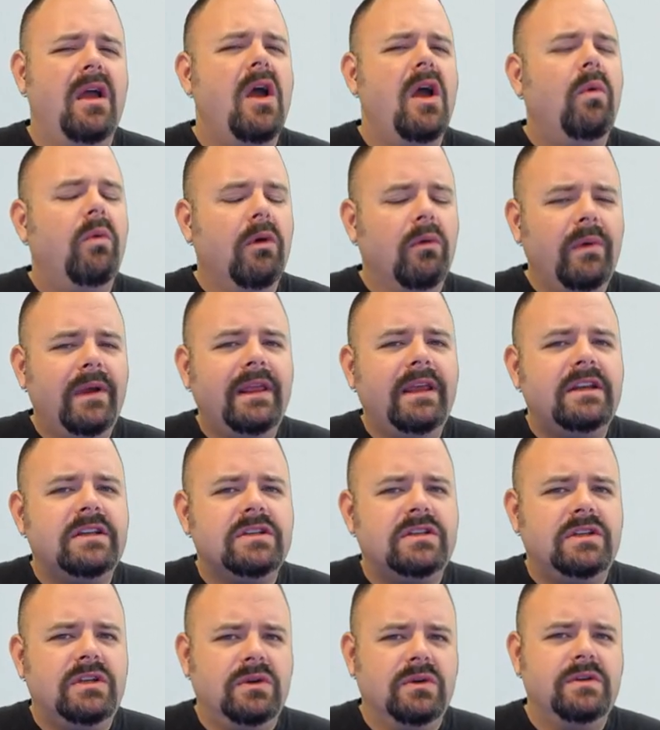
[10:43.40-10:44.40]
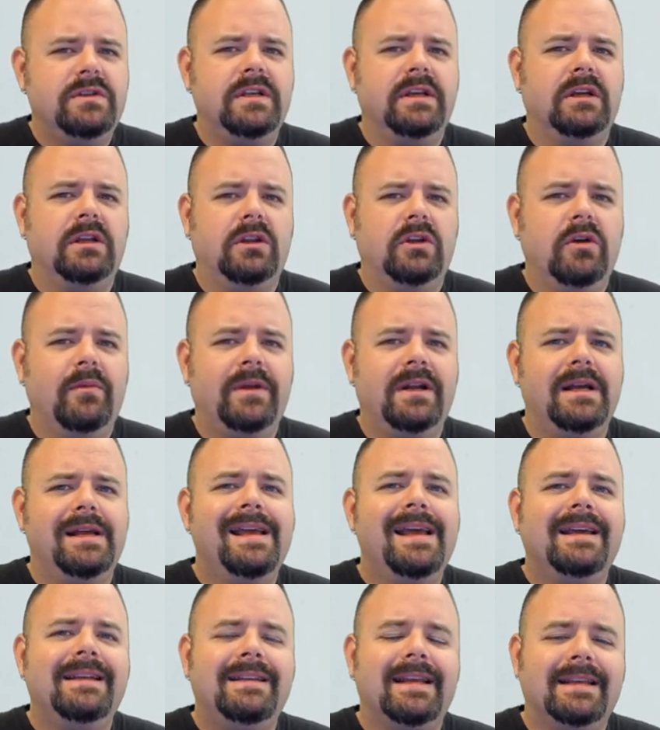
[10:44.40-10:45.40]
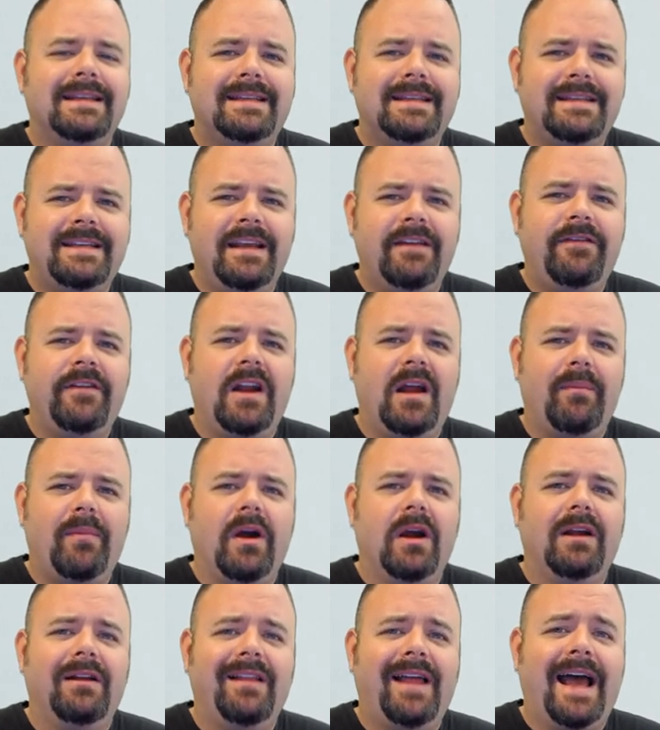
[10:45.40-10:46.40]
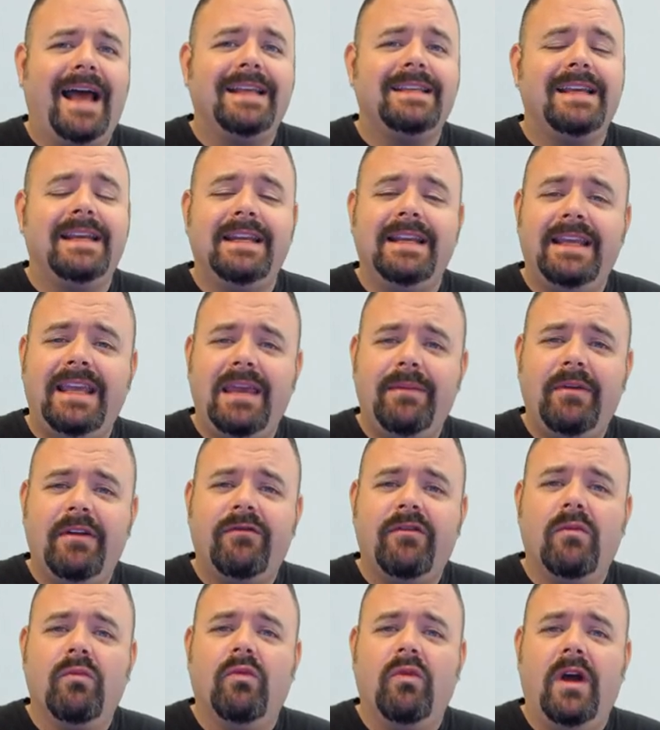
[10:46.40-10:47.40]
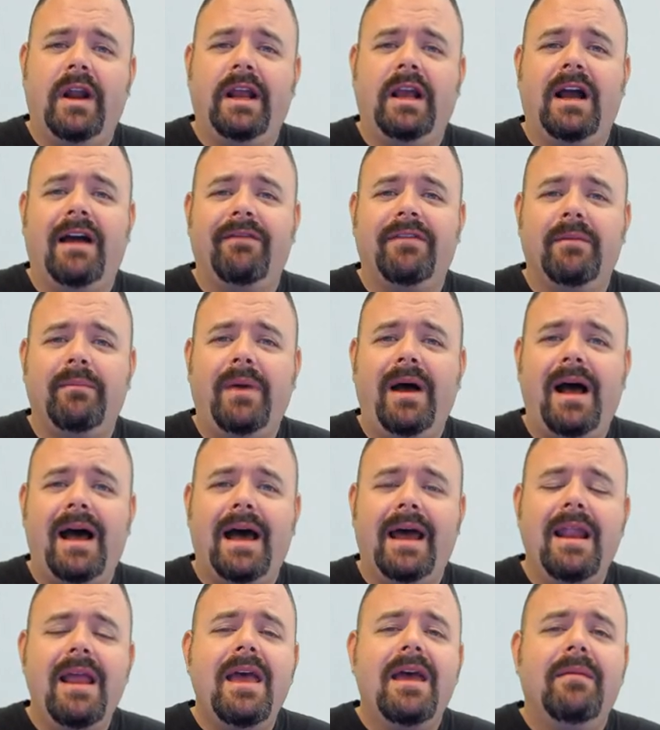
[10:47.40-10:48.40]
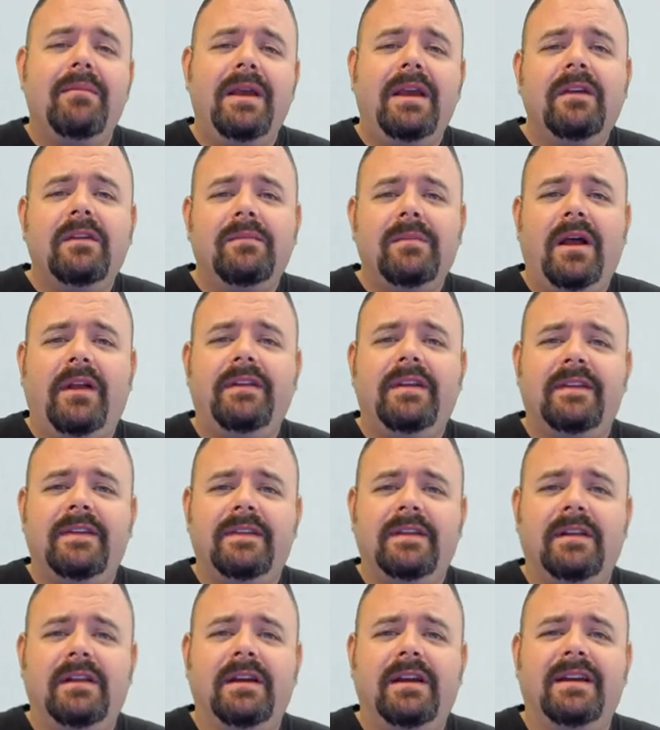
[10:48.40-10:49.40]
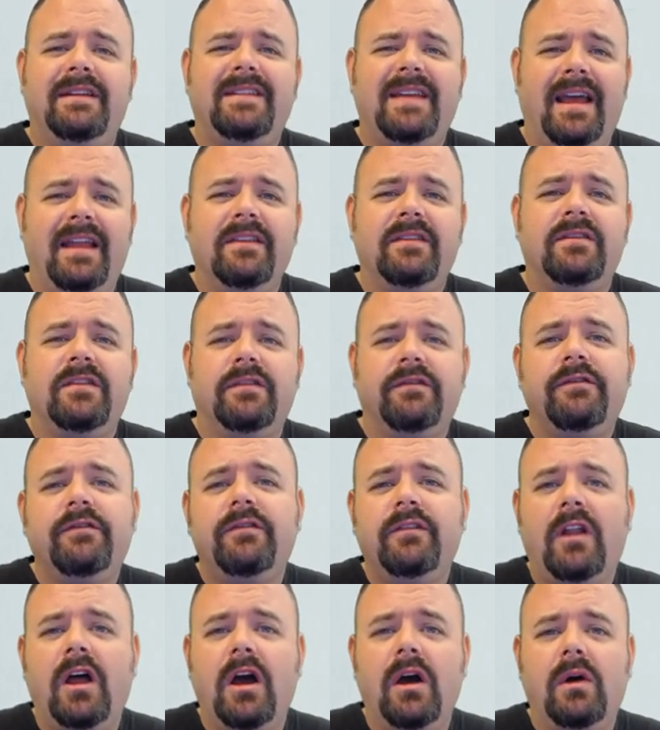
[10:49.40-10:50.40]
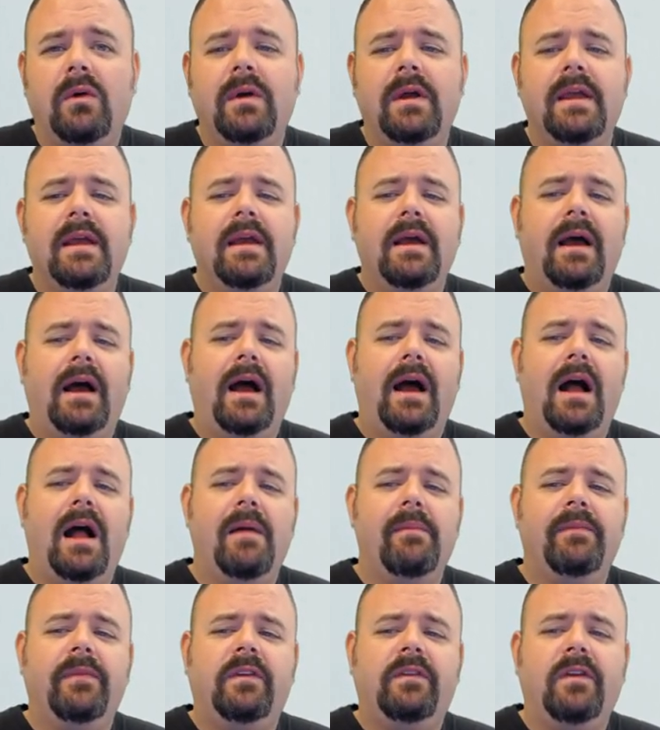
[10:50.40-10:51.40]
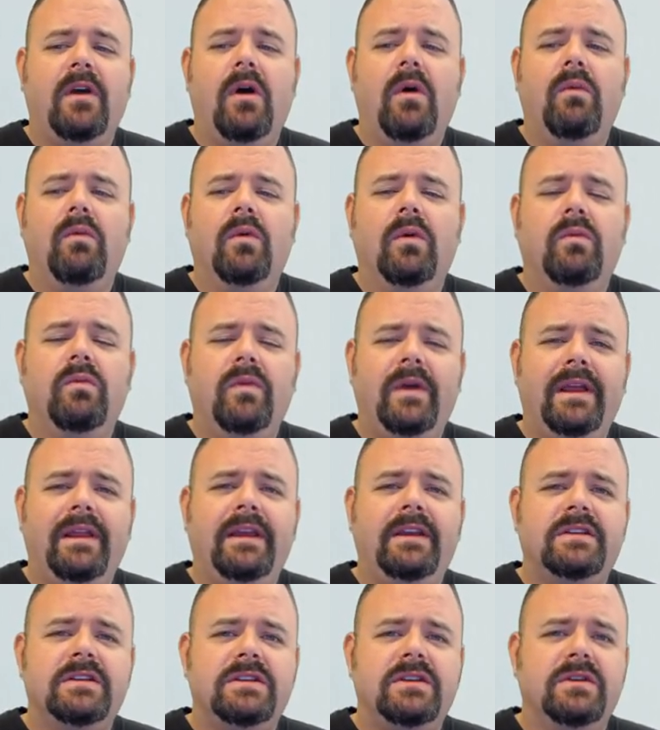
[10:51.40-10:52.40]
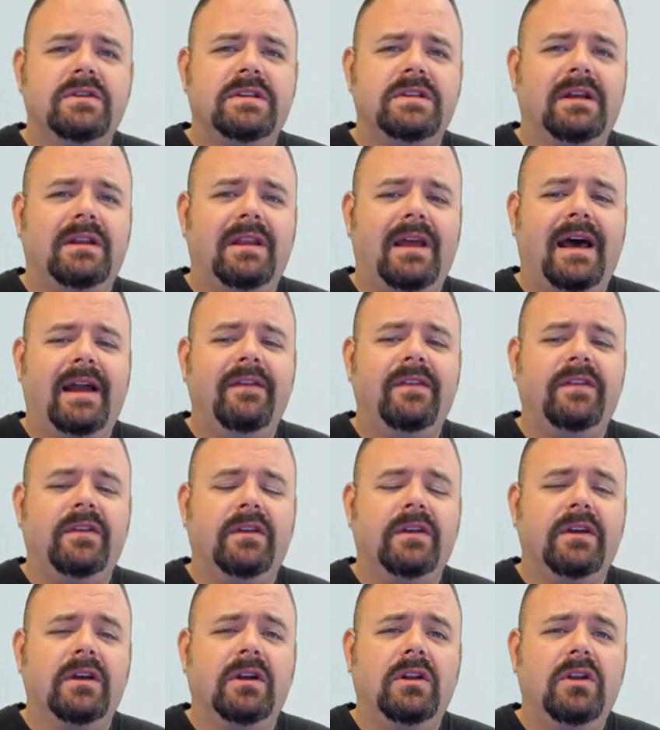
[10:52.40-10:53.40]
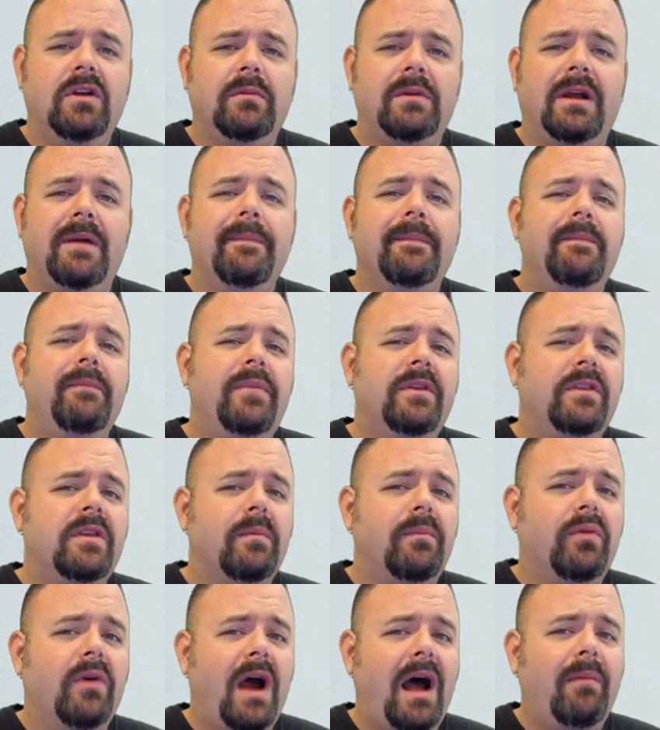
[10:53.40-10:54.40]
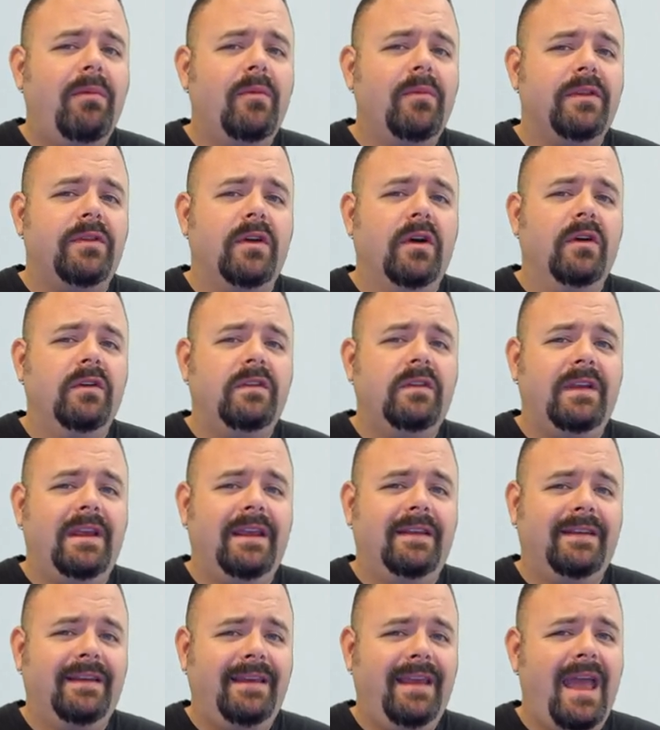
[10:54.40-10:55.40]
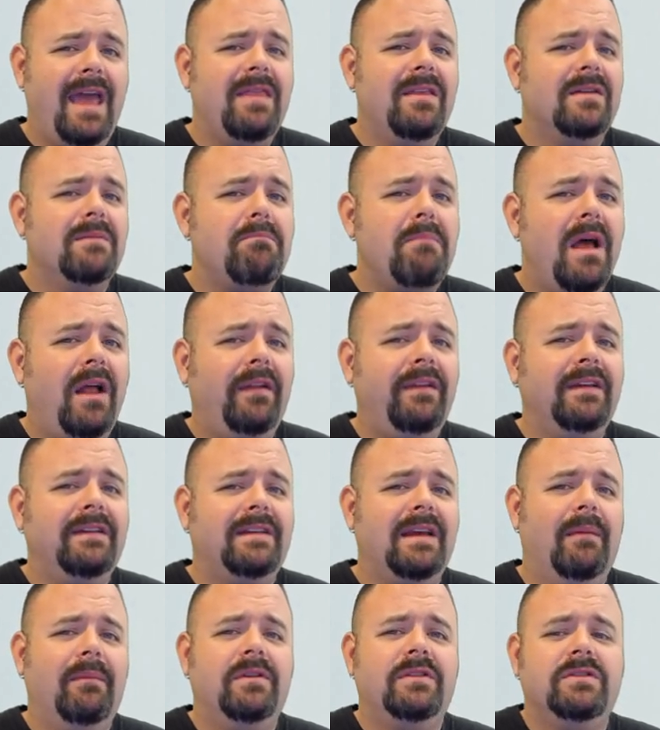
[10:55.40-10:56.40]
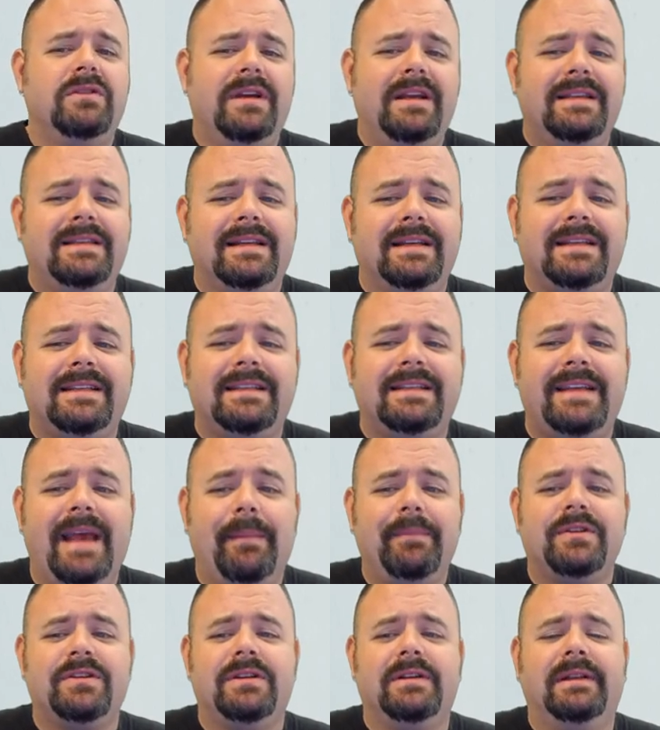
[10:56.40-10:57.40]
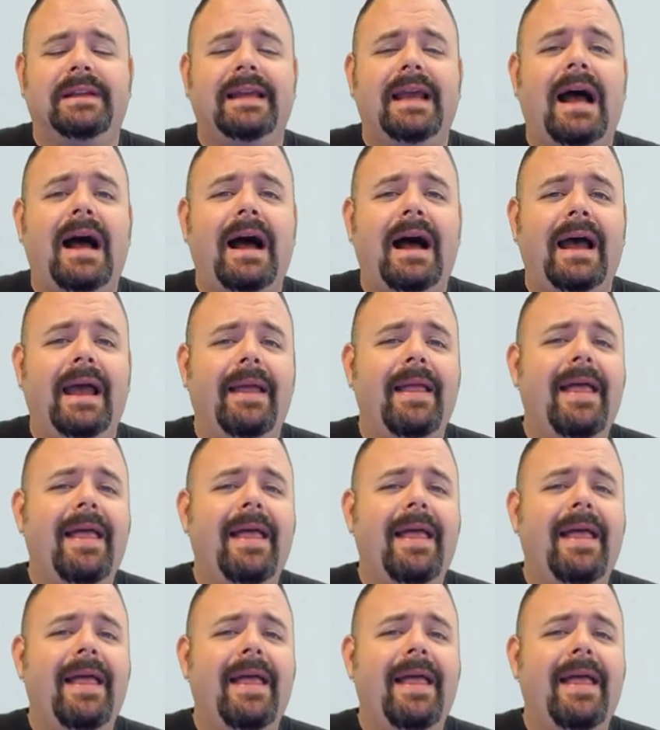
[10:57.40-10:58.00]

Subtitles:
We're really just using alumina to stiffen up our glass and to keep it from running off the pot because melted silica tends to flow. So we're really just using a lot of silica and alumina. But the problem with those is, again, their melting temperature is exceptionally high.